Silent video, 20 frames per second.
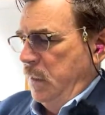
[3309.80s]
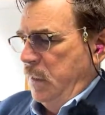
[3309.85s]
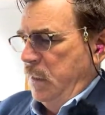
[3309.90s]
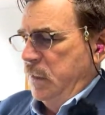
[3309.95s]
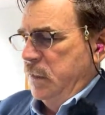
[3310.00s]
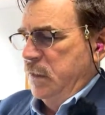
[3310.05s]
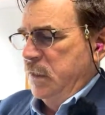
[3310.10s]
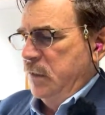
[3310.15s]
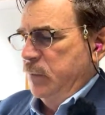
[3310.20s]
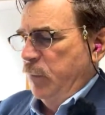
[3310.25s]

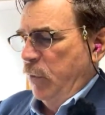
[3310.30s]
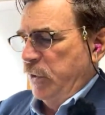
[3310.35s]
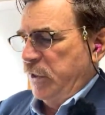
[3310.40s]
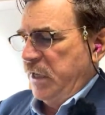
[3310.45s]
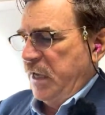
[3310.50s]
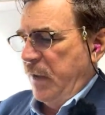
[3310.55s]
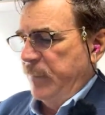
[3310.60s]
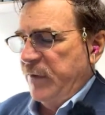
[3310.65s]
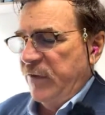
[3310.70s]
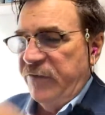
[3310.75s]

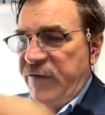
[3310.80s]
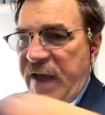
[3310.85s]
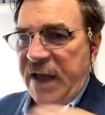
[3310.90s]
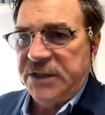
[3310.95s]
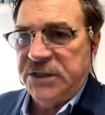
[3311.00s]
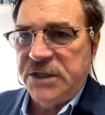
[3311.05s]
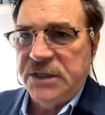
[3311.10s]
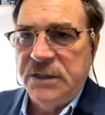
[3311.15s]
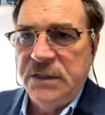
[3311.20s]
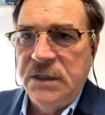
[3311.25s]
Moriyama
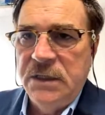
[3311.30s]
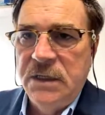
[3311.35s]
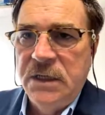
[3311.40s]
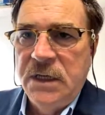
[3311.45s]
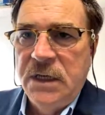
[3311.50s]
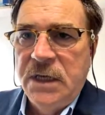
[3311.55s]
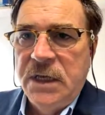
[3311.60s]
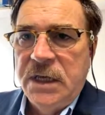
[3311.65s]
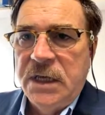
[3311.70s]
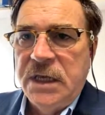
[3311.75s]
faction,
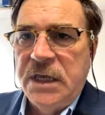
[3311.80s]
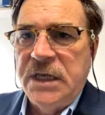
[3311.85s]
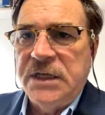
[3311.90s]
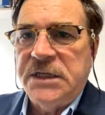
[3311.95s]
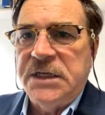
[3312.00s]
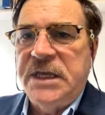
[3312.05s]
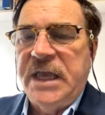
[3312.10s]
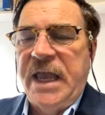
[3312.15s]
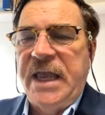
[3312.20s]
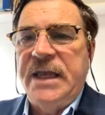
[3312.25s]

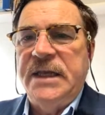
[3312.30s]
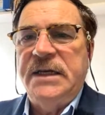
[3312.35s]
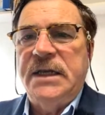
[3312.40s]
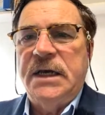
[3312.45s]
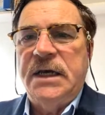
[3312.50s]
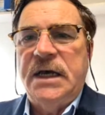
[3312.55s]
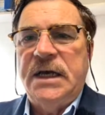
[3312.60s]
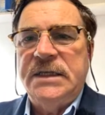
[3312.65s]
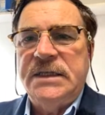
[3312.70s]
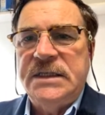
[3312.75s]
it gained
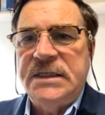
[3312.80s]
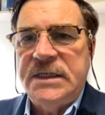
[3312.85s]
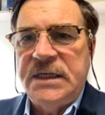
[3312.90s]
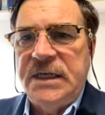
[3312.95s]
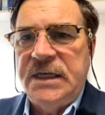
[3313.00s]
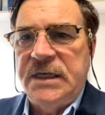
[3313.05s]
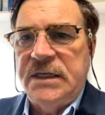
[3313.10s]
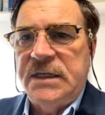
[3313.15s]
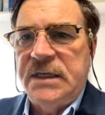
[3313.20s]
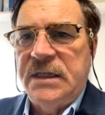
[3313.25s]
a
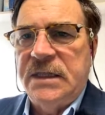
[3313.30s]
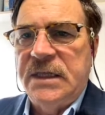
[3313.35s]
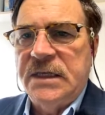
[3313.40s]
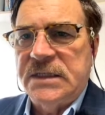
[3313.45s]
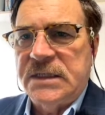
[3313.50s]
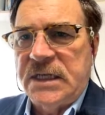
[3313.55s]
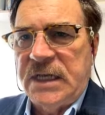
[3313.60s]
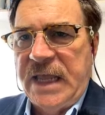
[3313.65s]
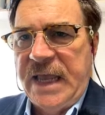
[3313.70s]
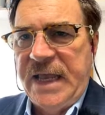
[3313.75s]
seat
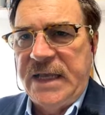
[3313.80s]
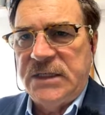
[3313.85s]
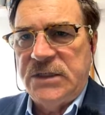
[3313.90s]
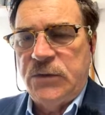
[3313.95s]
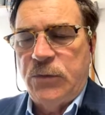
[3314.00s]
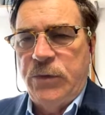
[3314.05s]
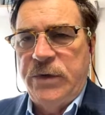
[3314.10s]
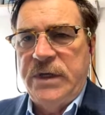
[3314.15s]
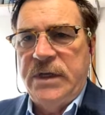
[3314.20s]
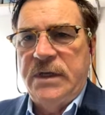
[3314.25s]
this last
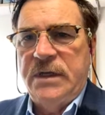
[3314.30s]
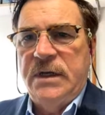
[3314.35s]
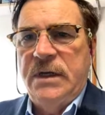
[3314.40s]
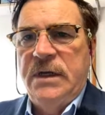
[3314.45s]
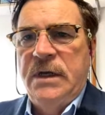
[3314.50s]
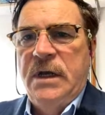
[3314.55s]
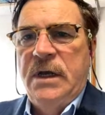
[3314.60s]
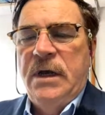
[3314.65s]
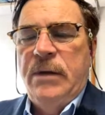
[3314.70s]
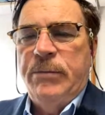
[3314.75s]
week
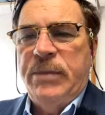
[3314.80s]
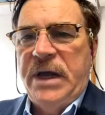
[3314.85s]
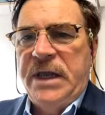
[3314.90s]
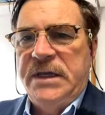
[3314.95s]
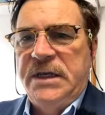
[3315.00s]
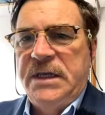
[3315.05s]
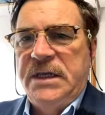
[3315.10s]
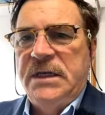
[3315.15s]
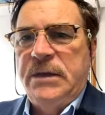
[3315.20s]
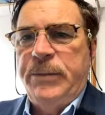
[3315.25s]
by
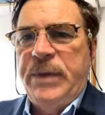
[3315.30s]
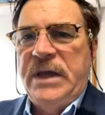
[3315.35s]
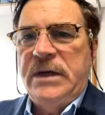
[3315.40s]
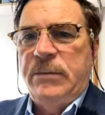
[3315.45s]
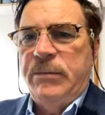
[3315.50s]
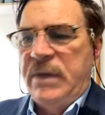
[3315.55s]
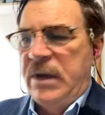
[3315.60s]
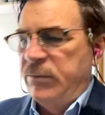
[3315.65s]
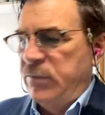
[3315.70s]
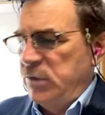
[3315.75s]
an
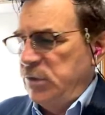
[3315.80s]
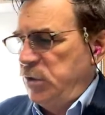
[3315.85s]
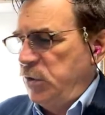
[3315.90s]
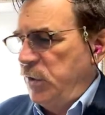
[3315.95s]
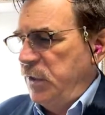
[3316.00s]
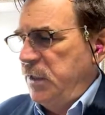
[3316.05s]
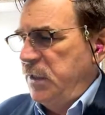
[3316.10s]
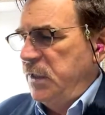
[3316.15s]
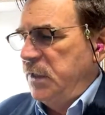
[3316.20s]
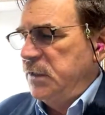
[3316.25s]
independent member
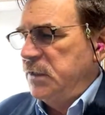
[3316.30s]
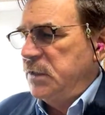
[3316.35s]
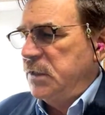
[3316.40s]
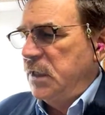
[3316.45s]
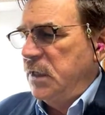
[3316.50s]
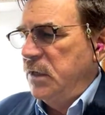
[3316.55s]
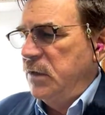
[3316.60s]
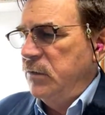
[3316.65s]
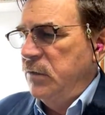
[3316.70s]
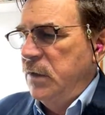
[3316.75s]
joining it.
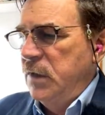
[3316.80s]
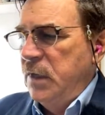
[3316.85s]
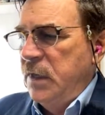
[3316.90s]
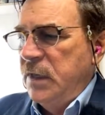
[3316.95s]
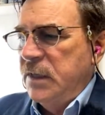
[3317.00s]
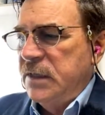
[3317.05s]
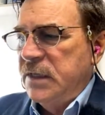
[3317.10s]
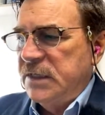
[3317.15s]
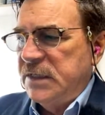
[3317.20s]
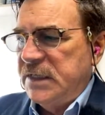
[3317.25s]
So
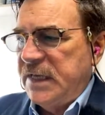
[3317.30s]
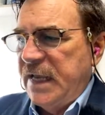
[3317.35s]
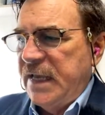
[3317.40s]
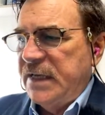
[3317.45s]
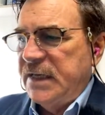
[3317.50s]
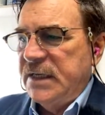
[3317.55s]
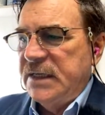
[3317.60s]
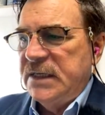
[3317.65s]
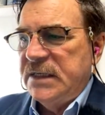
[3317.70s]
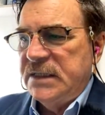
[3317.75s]
the
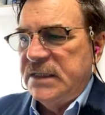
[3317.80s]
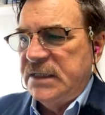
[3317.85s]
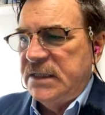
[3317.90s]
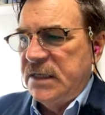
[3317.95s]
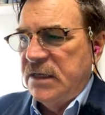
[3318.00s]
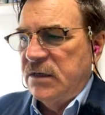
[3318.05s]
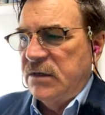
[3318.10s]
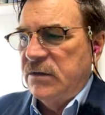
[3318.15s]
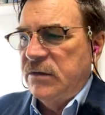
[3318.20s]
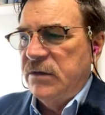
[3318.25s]
standing is
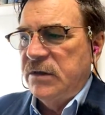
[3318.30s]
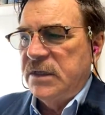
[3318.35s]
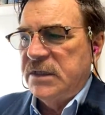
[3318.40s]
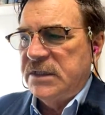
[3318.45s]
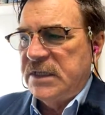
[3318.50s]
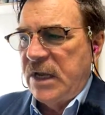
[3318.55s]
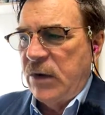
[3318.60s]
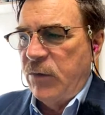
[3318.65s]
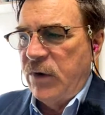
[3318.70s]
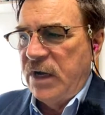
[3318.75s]
still, the
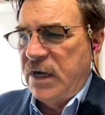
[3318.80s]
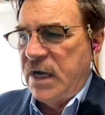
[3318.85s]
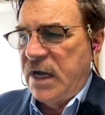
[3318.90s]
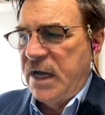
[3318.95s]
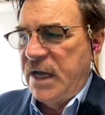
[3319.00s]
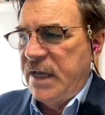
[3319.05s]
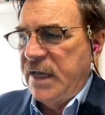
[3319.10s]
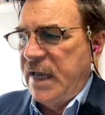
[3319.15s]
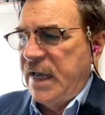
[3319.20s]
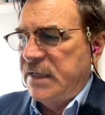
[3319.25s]

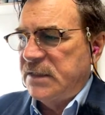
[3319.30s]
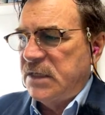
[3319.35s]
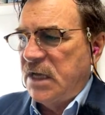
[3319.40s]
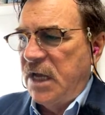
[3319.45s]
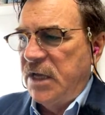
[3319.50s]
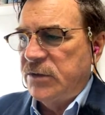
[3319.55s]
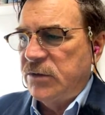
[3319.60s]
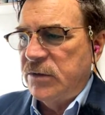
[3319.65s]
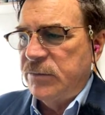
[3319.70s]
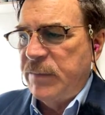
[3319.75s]
Seiwakai has
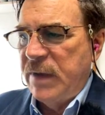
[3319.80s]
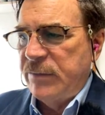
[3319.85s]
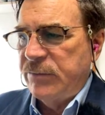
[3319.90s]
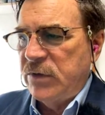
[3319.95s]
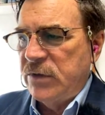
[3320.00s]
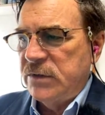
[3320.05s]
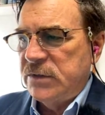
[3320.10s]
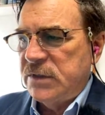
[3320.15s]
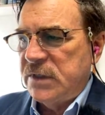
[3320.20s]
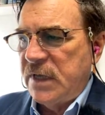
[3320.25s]
100
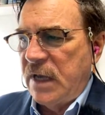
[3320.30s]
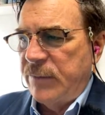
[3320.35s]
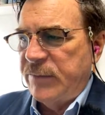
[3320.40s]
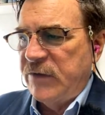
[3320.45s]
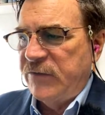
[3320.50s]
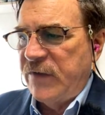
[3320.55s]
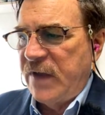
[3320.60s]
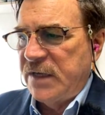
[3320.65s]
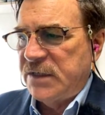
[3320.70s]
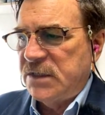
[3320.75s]
members, the Abe
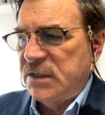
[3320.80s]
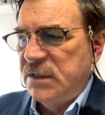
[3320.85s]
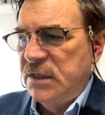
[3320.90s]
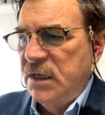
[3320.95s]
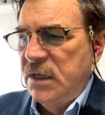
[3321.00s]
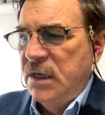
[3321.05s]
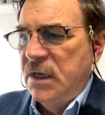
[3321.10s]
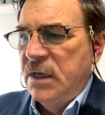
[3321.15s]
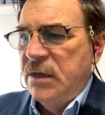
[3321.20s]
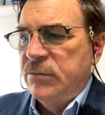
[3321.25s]
faction.
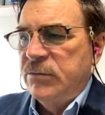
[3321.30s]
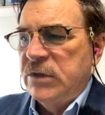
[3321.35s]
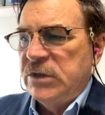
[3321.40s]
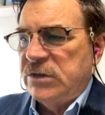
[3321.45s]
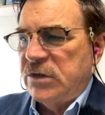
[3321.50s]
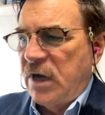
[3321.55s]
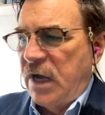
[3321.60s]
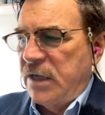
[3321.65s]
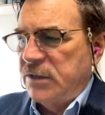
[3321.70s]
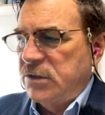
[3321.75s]

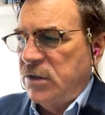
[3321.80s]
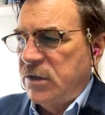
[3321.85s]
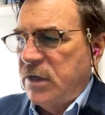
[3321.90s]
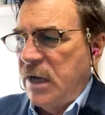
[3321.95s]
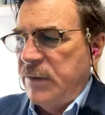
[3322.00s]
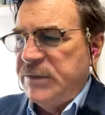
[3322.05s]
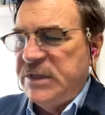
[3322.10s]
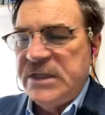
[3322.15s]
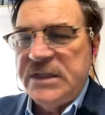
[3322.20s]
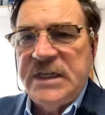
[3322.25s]
Mr. Aso
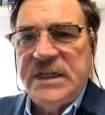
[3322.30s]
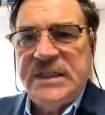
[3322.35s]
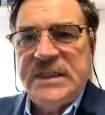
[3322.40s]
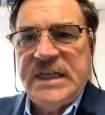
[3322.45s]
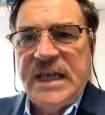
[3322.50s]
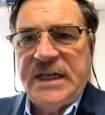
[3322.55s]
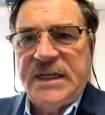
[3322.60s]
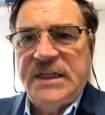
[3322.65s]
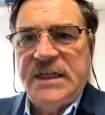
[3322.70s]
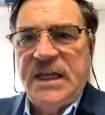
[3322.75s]
comes in at
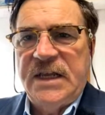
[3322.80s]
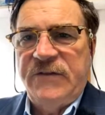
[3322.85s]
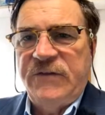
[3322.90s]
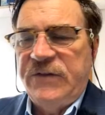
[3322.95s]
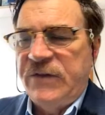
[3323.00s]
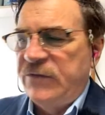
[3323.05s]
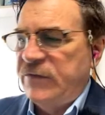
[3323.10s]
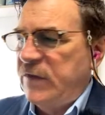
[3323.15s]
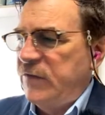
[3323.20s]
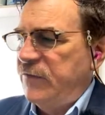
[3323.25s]
second at
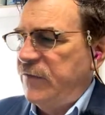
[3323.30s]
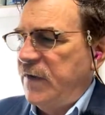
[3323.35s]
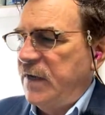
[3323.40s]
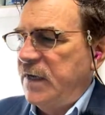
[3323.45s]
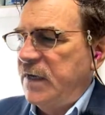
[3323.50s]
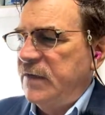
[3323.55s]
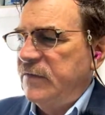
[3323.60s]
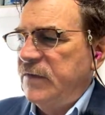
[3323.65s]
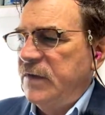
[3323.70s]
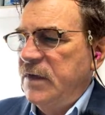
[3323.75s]

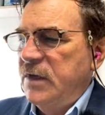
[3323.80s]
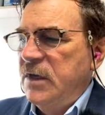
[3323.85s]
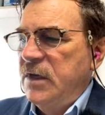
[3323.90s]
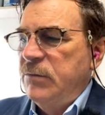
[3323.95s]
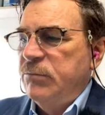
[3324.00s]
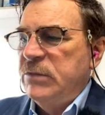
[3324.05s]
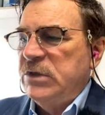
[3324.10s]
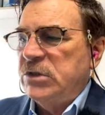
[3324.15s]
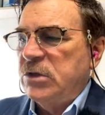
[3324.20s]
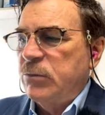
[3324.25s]
55.
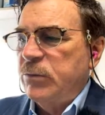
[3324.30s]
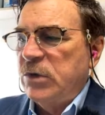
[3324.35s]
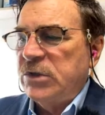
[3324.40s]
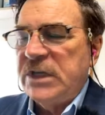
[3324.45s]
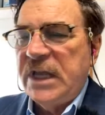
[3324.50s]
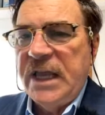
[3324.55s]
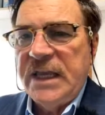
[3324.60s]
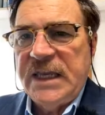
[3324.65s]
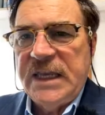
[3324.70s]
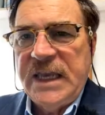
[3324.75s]
Mr.
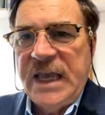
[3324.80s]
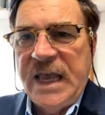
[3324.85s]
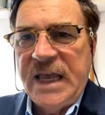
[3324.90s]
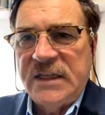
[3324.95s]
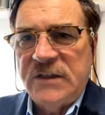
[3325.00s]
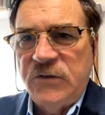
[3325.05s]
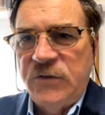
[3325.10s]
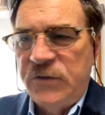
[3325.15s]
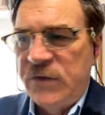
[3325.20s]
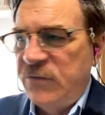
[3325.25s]
Motegi
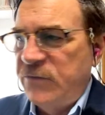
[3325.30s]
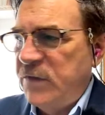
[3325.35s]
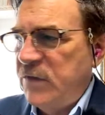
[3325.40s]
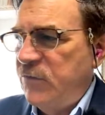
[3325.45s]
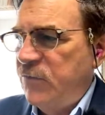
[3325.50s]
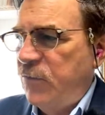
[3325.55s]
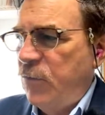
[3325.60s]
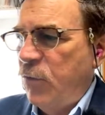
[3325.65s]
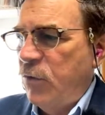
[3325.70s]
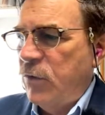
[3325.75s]
has
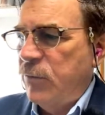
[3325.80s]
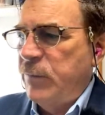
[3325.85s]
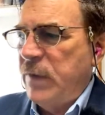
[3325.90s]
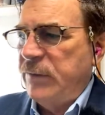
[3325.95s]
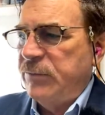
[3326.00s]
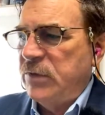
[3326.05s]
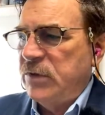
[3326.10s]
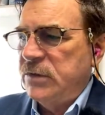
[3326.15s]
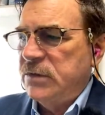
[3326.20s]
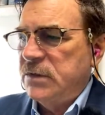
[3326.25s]
54
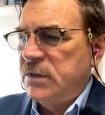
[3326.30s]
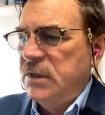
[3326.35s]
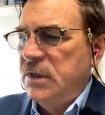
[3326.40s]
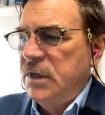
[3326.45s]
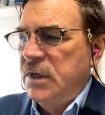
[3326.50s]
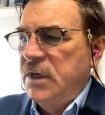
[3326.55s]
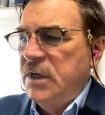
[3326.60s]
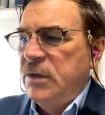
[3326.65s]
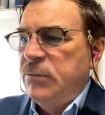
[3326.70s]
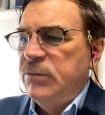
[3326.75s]
members.
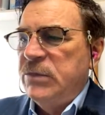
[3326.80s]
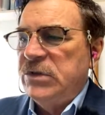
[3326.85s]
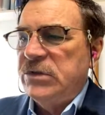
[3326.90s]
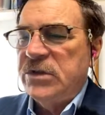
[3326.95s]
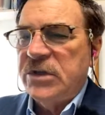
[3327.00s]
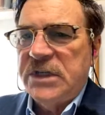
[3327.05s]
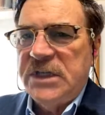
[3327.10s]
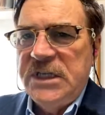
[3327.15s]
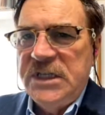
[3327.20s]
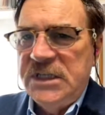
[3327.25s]

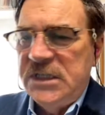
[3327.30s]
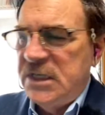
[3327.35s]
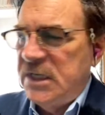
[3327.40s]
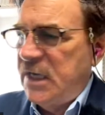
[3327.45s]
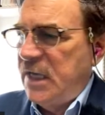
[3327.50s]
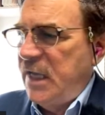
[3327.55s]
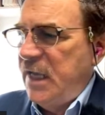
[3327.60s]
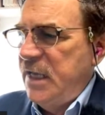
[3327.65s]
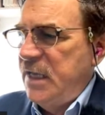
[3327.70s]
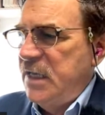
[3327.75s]
Mr.
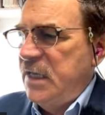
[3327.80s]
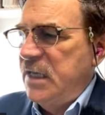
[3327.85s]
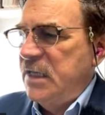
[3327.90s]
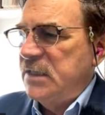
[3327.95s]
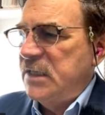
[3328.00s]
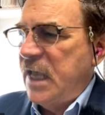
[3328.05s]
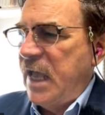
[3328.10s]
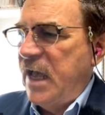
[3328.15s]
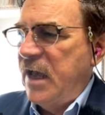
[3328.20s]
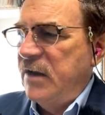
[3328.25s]
Kishida
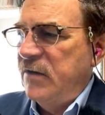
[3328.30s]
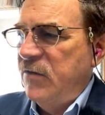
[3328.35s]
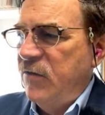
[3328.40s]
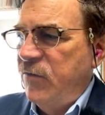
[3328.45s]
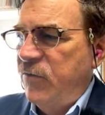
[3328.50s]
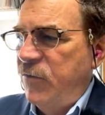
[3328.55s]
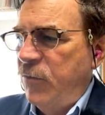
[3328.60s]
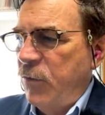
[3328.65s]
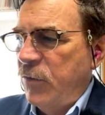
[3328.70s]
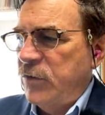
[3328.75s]
is at
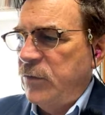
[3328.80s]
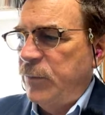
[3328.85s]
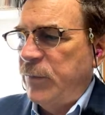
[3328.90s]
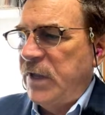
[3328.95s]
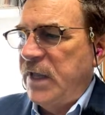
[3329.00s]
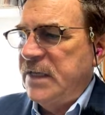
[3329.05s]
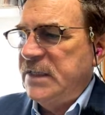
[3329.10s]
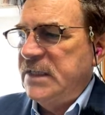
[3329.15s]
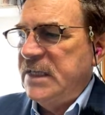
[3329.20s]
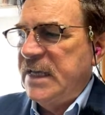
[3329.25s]
fourth
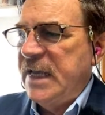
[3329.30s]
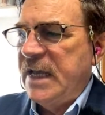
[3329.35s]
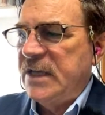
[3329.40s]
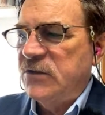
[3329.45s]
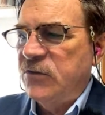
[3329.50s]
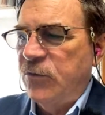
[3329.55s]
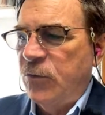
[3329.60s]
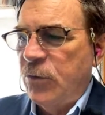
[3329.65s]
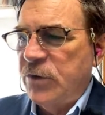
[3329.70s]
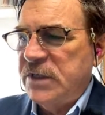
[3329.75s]
place. He has
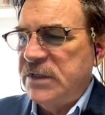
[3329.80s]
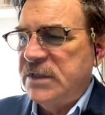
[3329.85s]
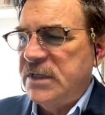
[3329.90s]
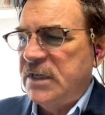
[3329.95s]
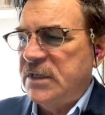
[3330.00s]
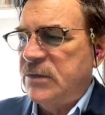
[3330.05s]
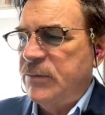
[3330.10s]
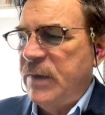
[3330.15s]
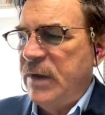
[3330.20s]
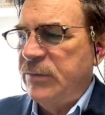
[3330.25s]

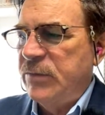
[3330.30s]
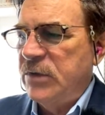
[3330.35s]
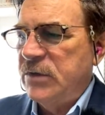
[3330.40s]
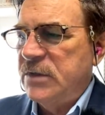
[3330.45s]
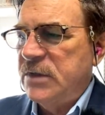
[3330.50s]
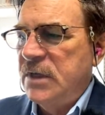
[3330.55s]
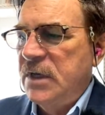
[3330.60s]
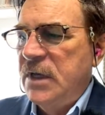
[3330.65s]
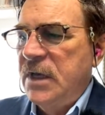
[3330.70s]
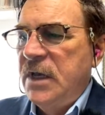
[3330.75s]
46 members.